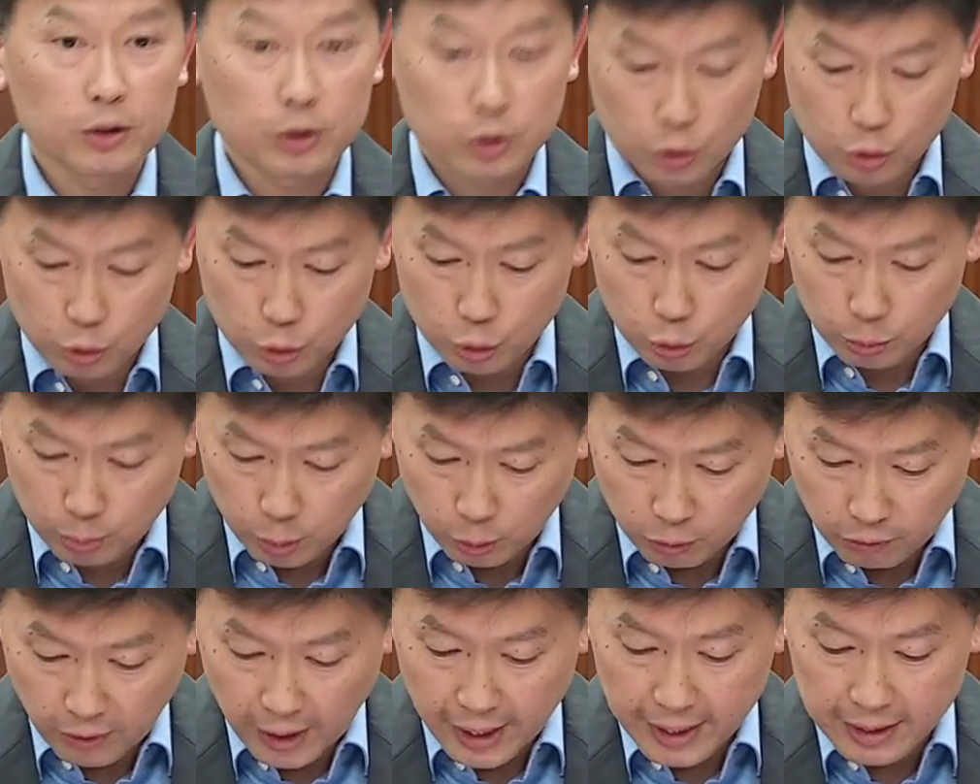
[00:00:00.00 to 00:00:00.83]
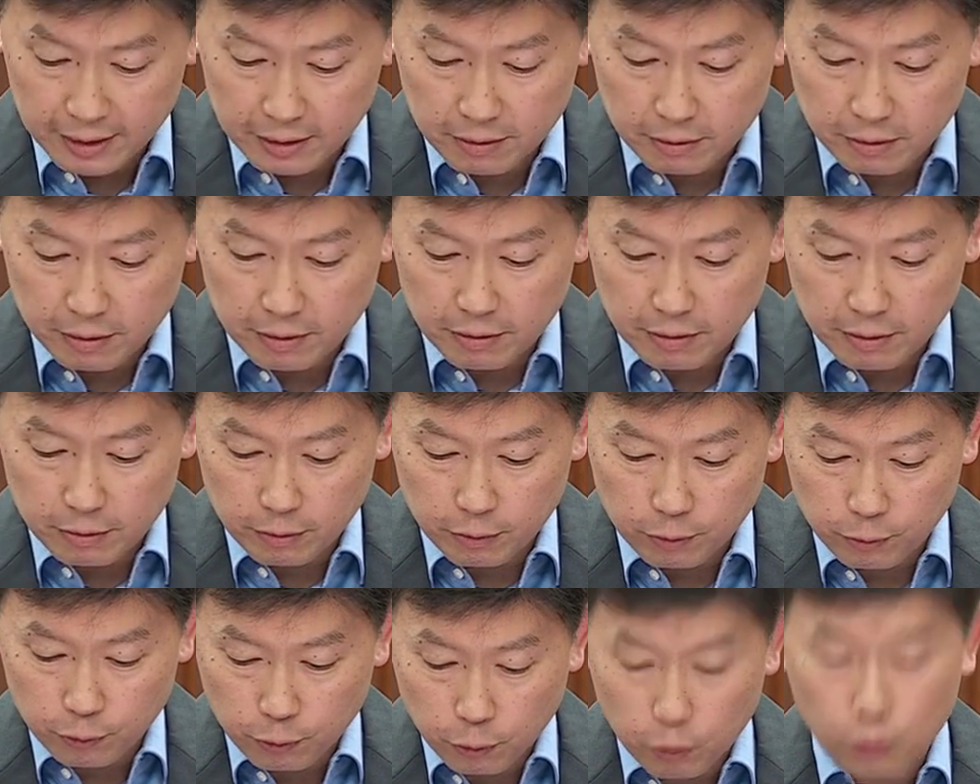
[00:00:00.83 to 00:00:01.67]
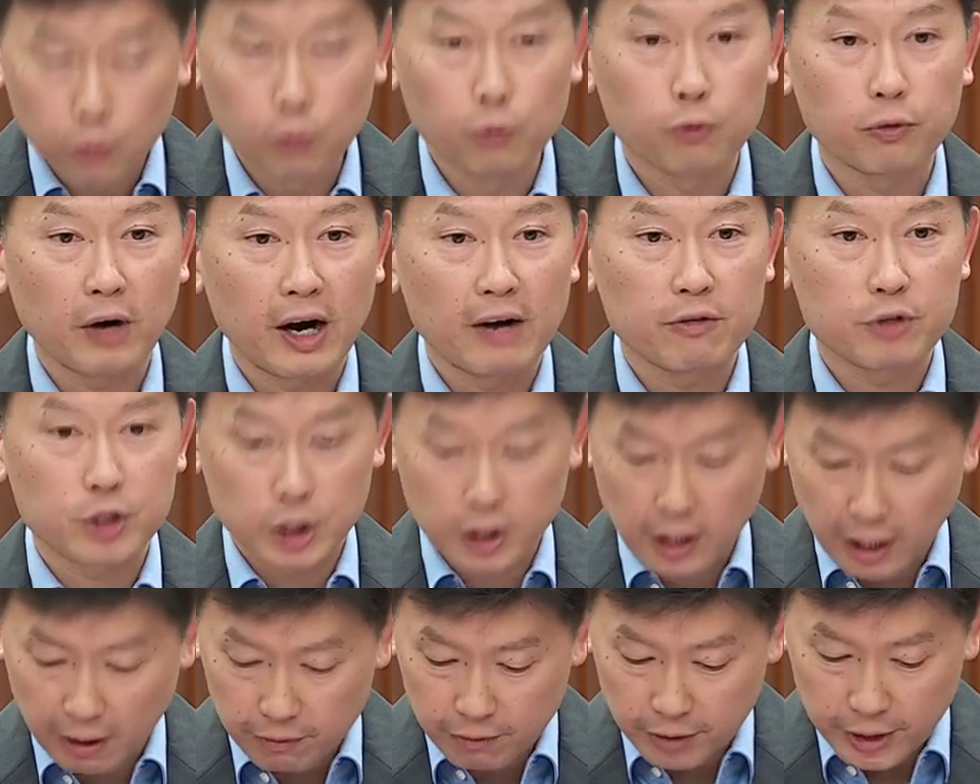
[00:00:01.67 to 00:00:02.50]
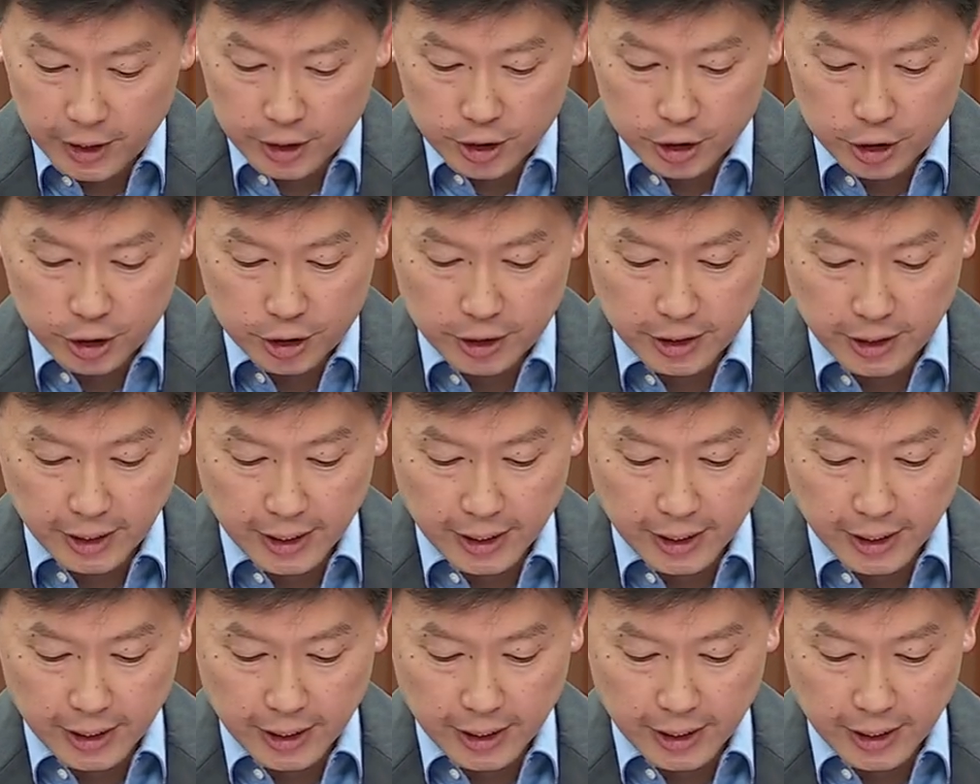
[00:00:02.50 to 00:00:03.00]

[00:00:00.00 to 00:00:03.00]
to provide full 5G coverage